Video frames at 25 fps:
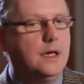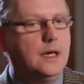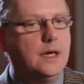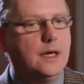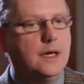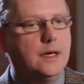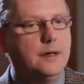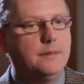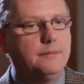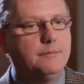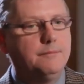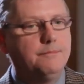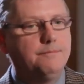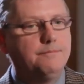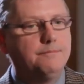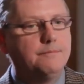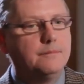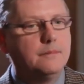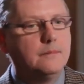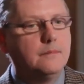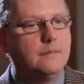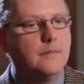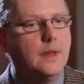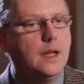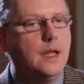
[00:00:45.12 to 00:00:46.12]

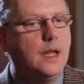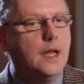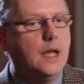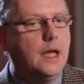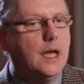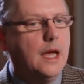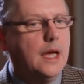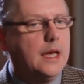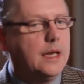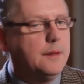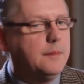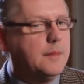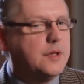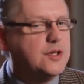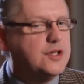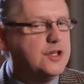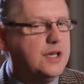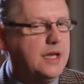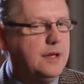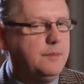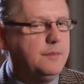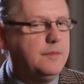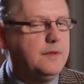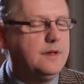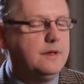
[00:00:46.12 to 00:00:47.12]
Um, and I'm
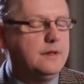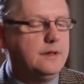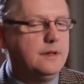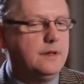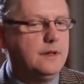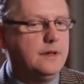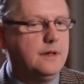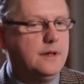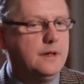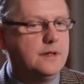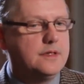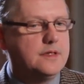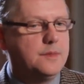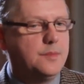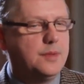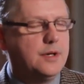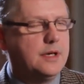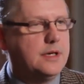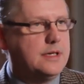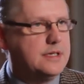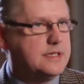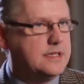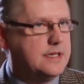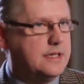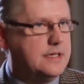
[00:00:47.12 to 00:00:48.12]
ashamed uh, as a
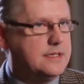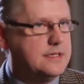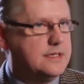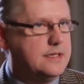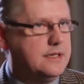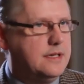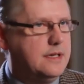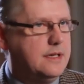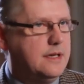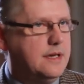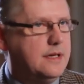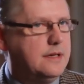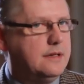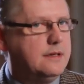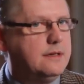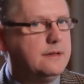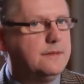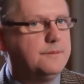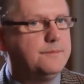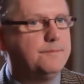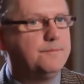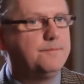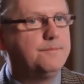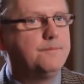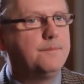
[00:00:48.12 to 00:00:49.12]
British citizen
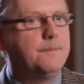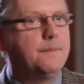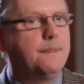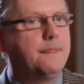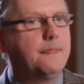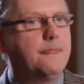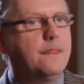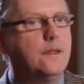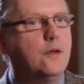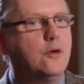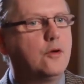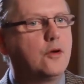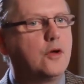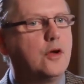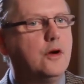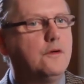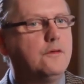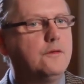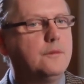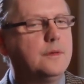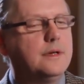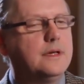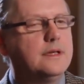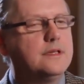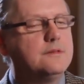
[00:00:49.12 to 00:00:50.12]
that our
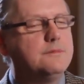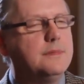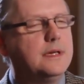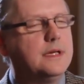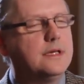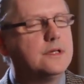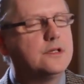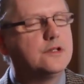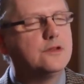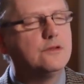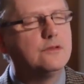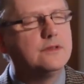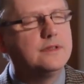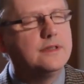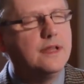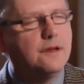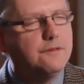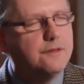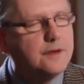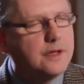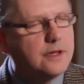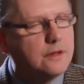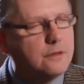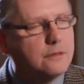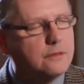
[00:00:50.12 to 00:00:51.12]
government has made it so
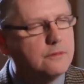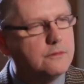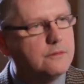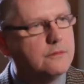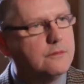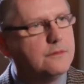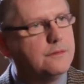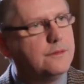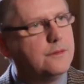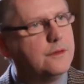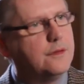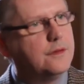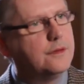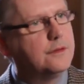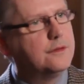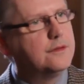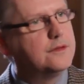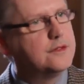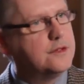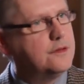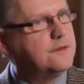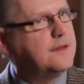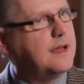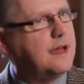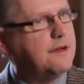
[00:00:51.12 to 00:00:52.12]
difficult for
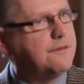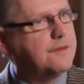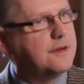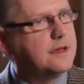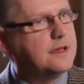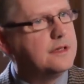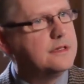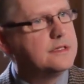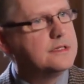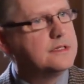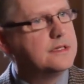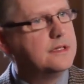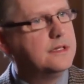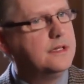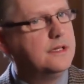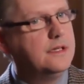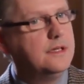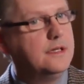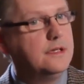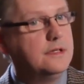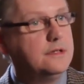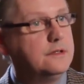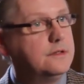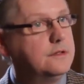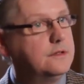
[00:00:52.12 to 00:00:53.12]
South Africans
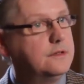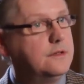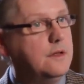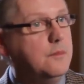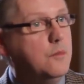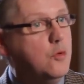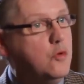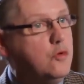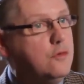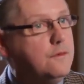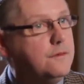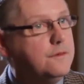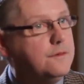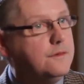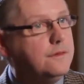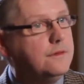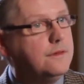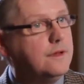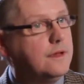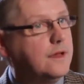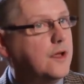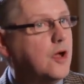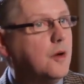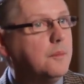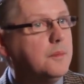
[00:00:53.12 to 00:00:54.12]
to
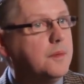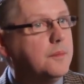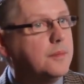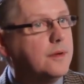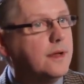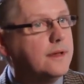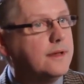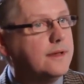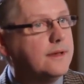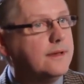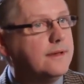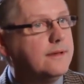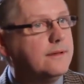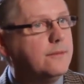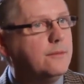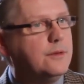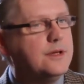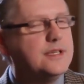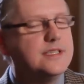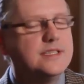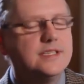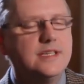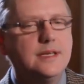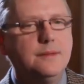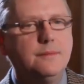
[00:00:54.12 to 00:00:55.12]
move and come to Britain.
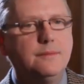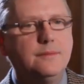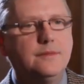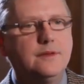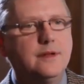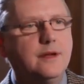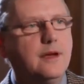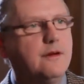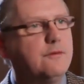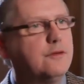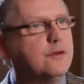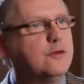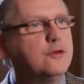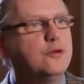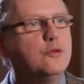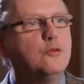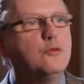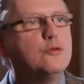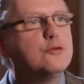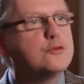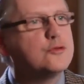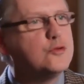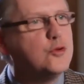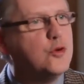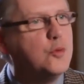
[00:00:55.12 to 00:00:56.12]
We seem to have our
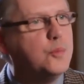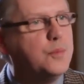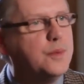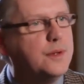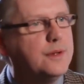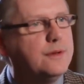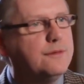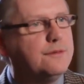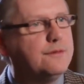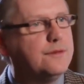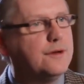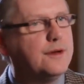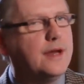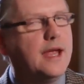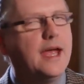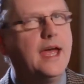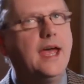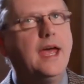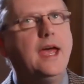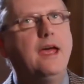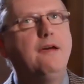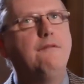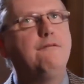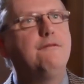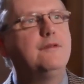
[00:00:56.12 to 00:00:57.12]
doors open for
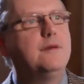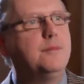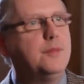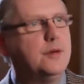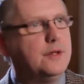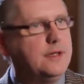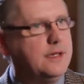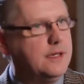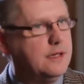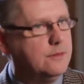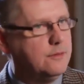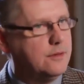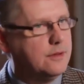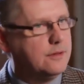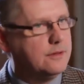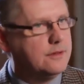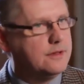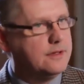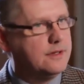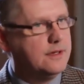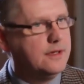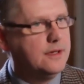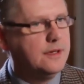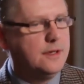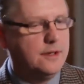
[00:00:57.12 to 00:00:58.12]
everybody in the
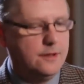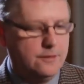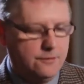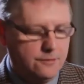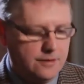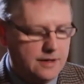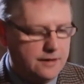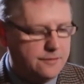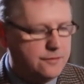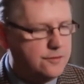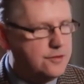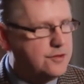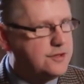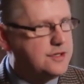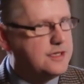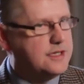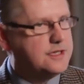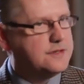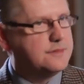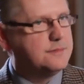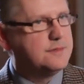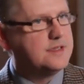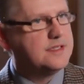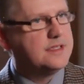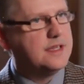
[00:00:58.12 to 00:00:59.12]
world.
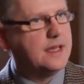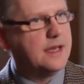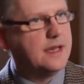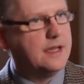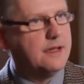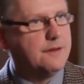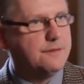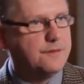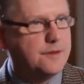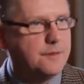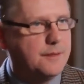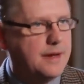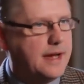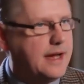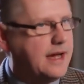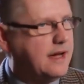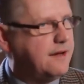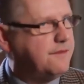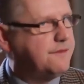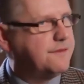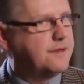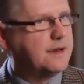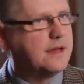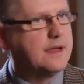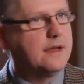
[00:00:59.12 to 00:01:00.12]
Refugees from Syria, from
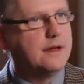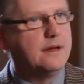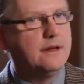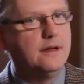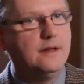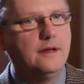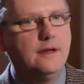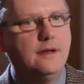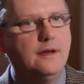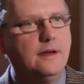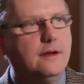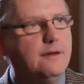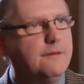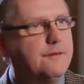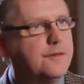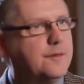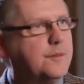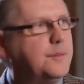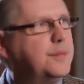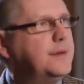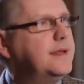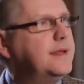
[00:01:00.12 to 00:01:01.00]
Africa, from